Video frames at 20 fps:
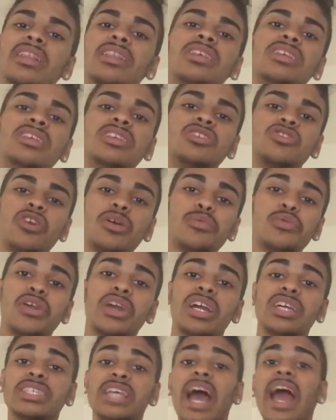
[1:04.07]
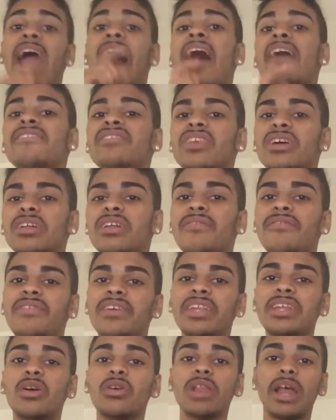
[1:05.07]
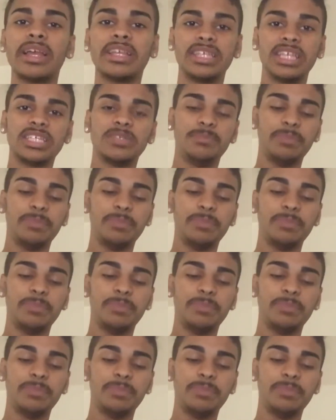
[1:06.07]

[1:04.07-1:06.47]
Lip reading: in the description because I have done a video like this